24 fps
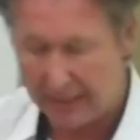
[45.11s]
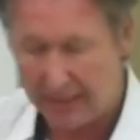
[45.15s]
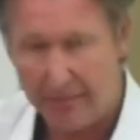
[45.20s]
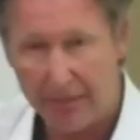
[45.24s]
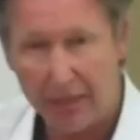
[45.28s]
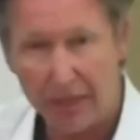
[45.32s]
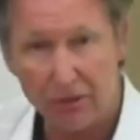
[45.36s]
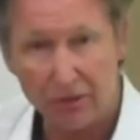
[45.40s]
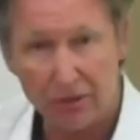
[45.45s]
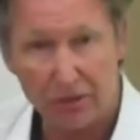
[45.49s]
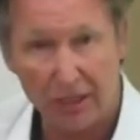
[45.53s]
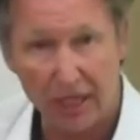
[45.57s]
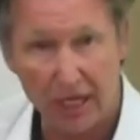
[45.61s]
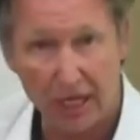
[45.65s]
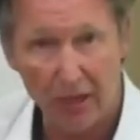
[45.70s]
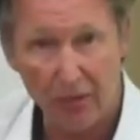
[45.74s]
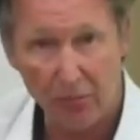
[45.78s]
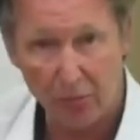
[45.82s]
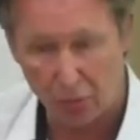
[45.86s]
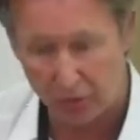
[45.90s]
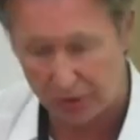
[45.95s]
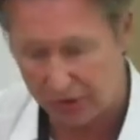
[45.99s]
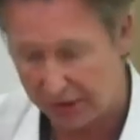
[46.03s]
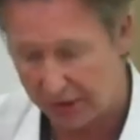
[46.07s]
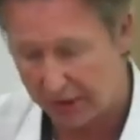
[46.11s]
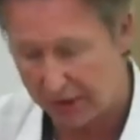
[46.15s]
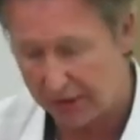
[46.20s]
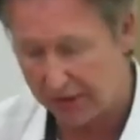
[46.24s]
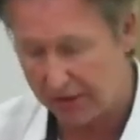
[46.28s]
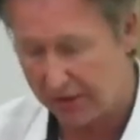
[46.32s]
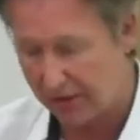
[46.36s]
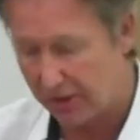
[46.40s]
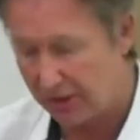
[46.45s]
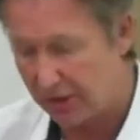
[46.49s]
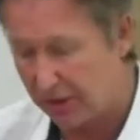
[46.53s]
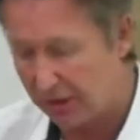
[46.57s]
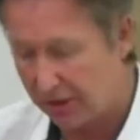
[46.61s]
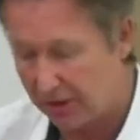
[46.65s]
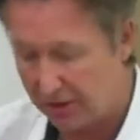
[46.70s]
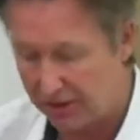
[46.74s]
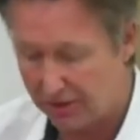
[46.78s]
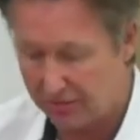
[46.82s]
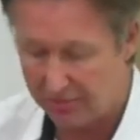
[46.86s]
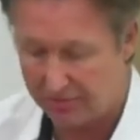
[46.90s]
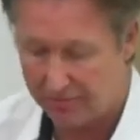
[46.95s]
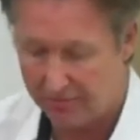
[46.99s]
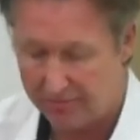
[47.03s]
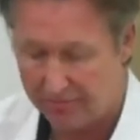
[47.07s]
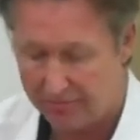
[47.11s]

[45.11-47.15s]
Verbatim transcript: demo scope, which is just